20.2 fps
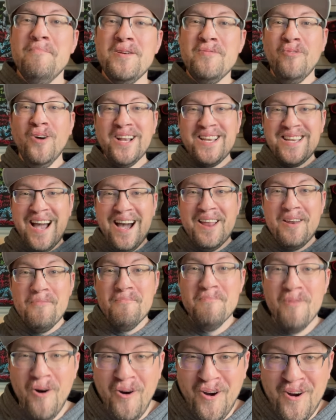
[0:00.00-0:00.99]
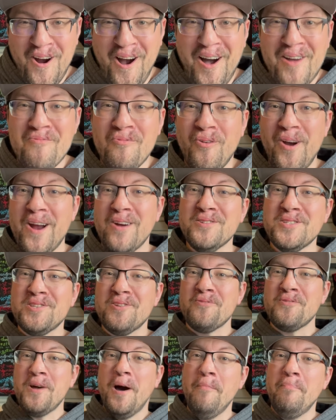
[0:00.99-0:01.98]
mean, what kind of moron wears
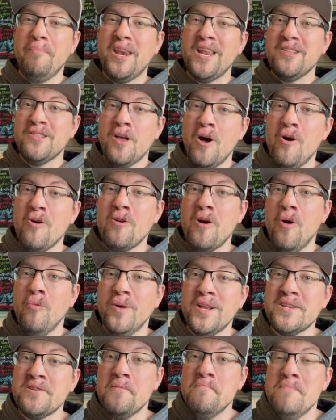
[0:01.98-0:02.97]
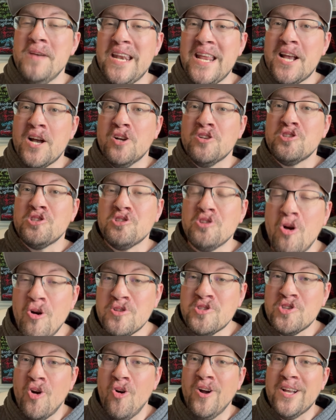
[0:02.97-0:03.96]
their company logo when committing
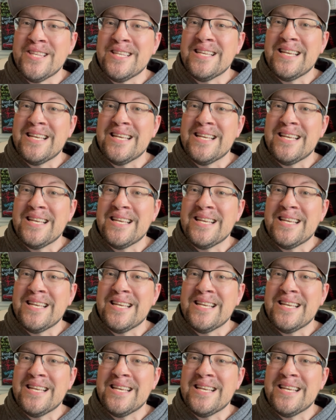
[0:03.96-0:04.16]
assault on